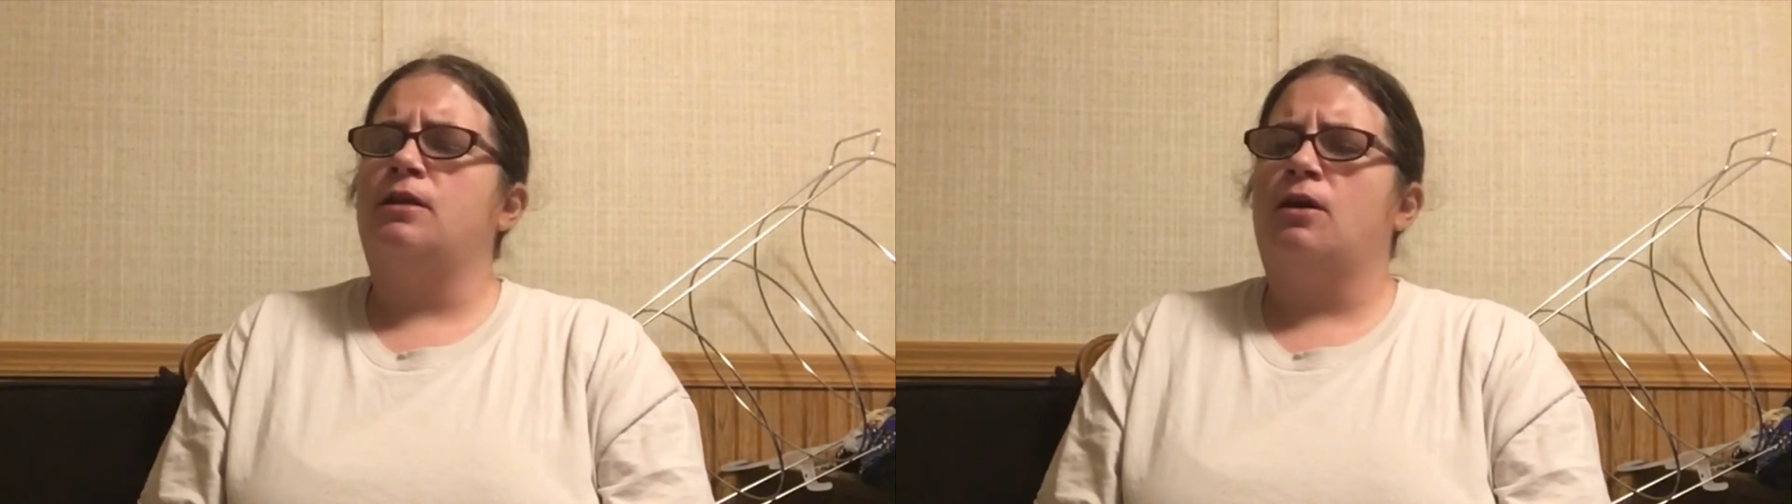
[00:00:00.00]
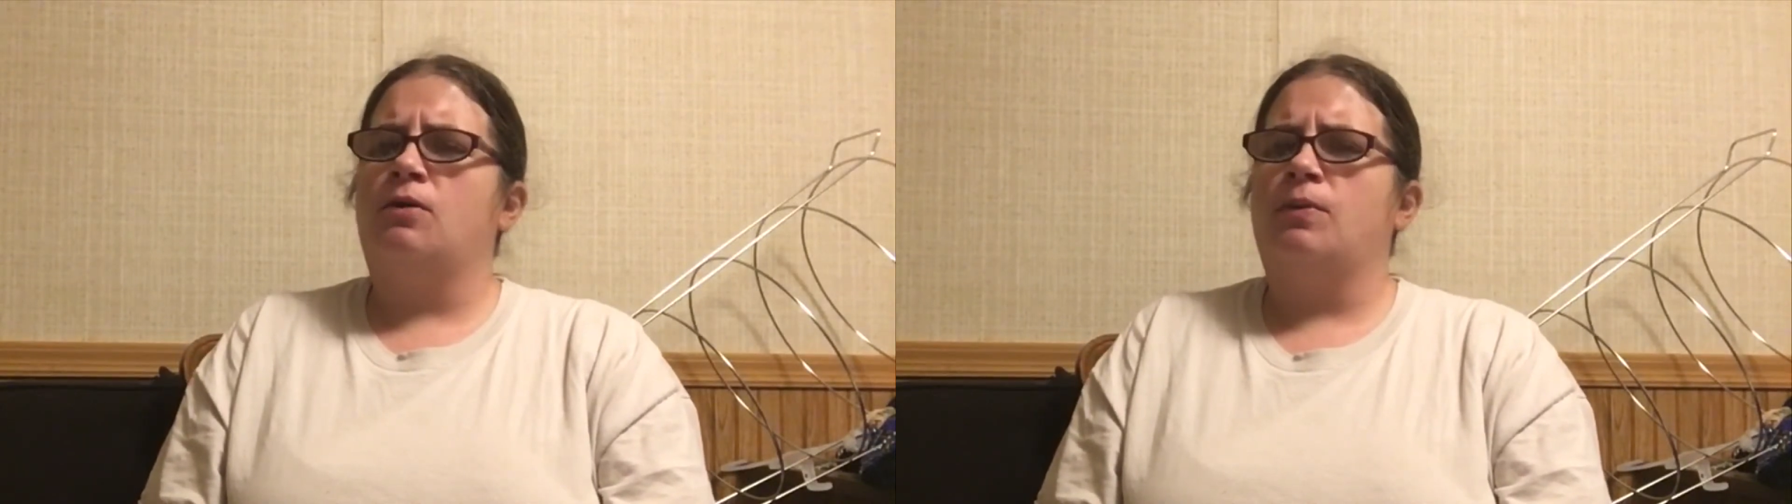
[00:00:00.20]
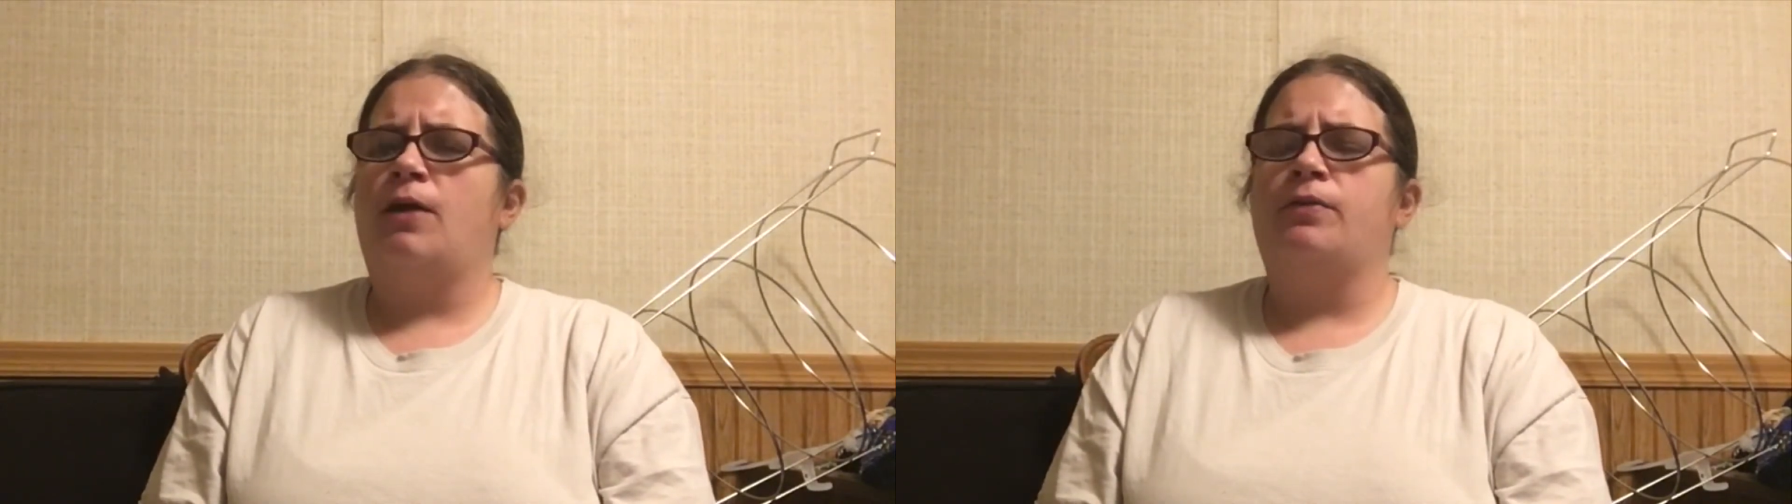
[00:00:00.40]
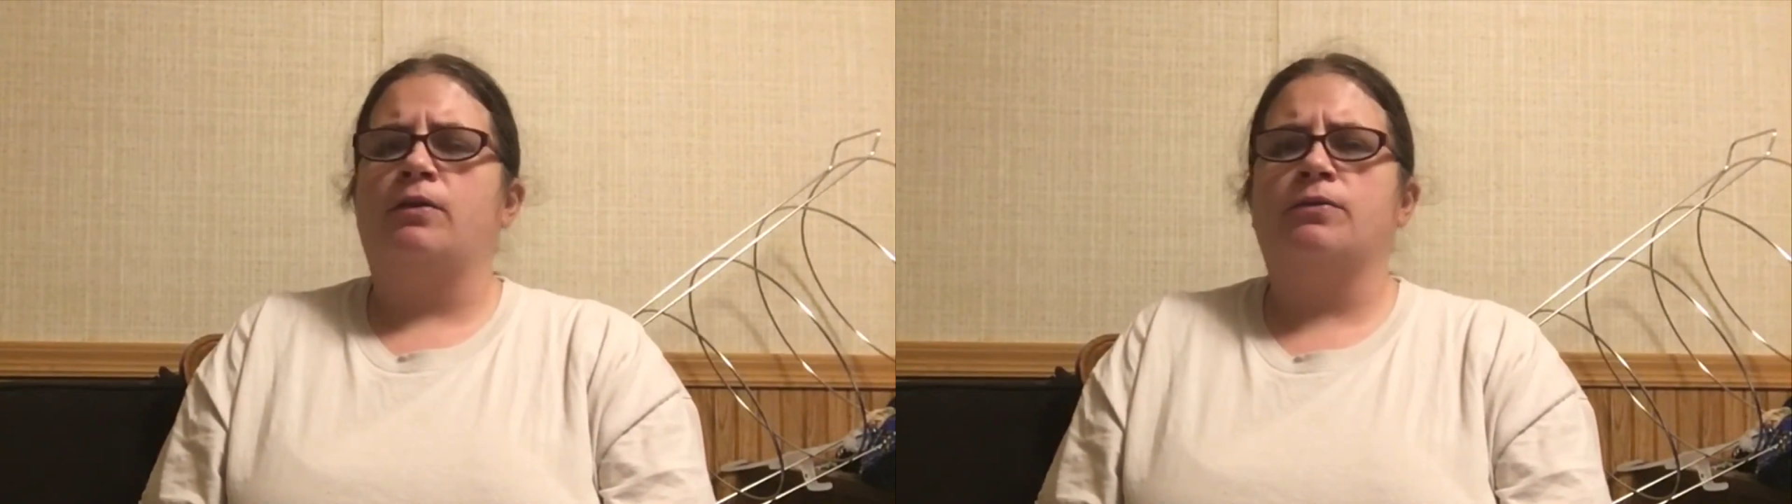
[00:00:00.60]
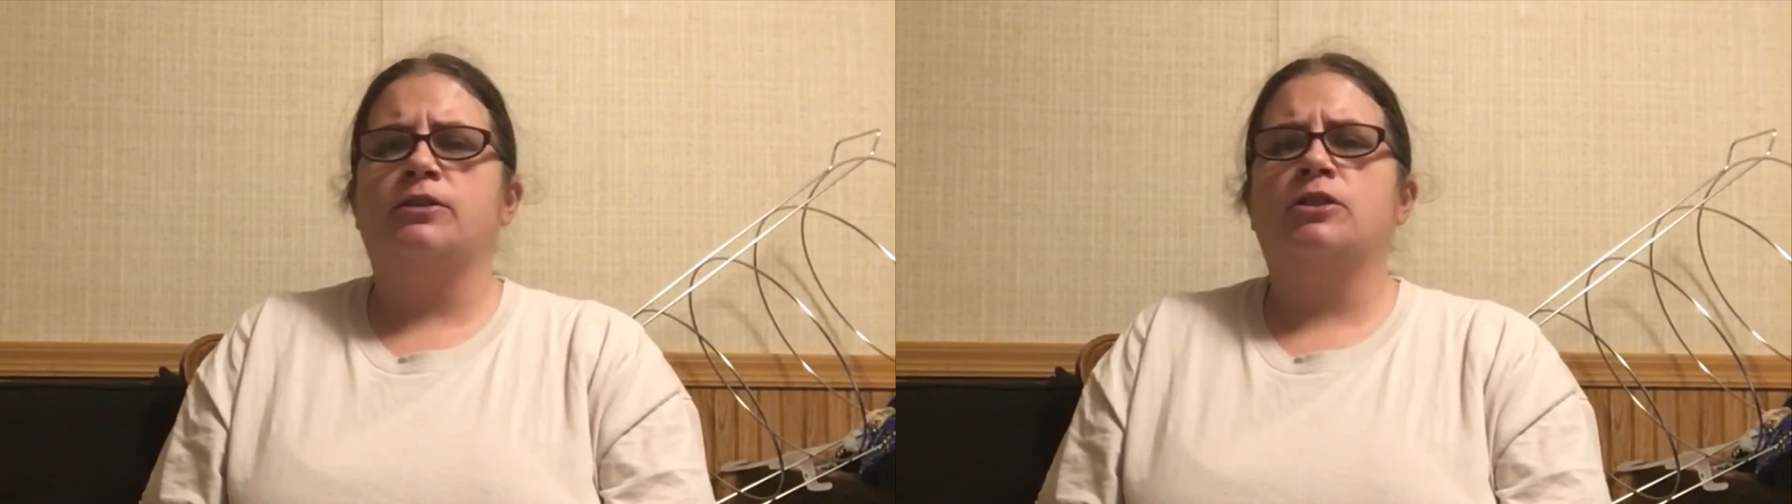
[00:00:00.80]
around the
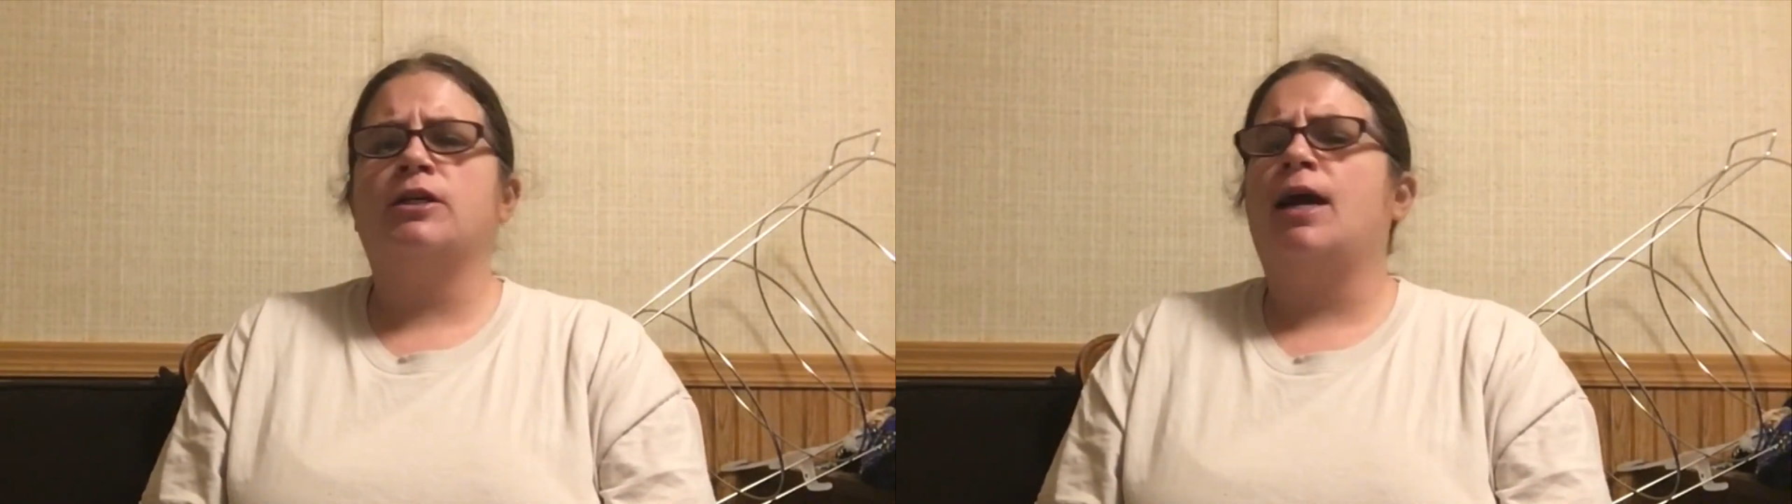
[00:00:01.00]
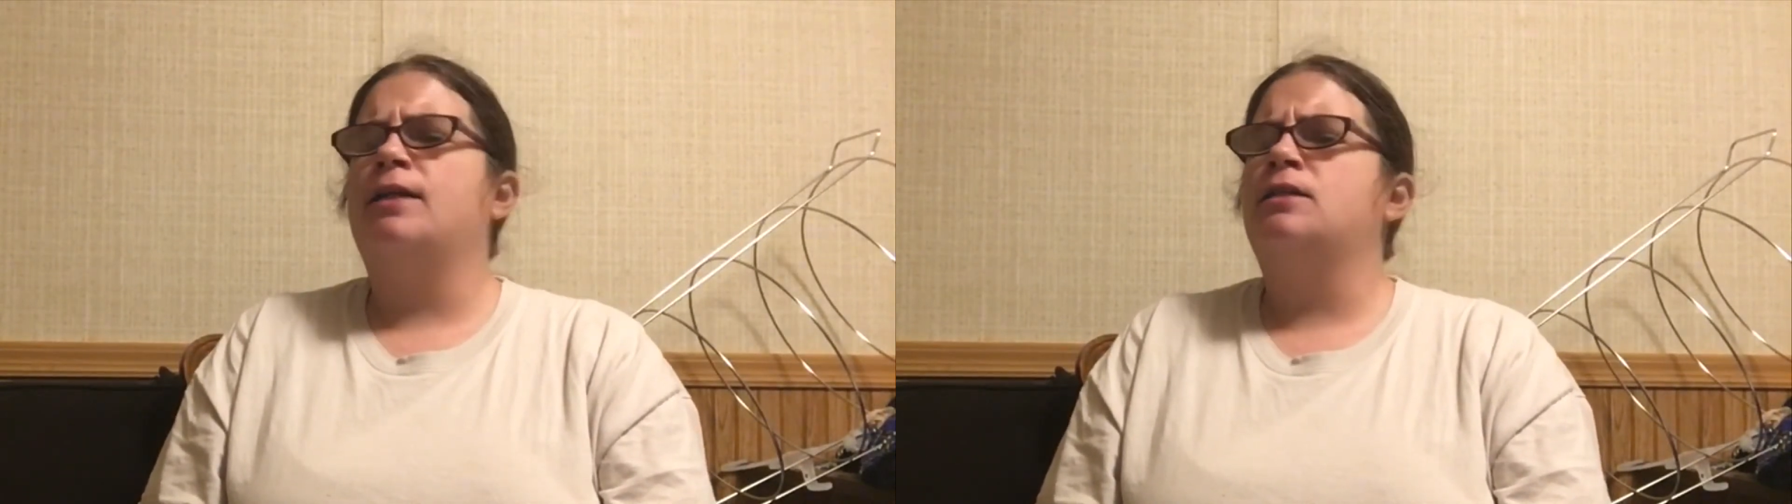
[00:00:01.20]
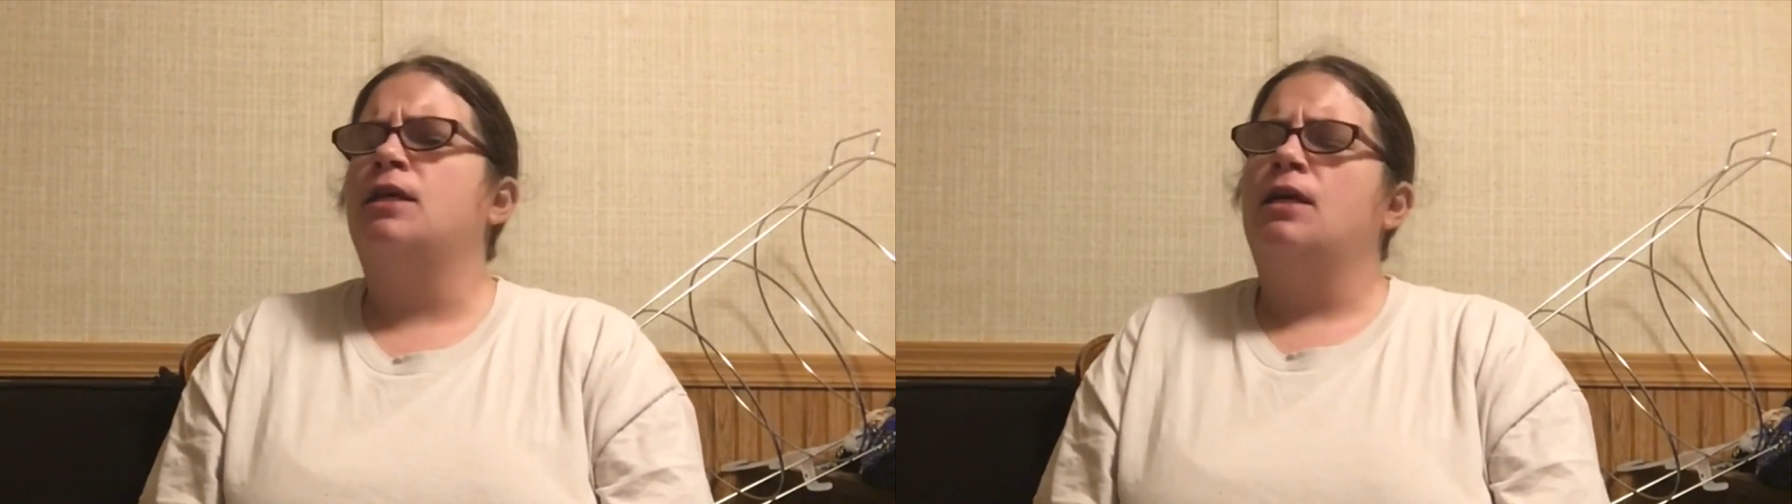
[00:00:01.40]
aristocrats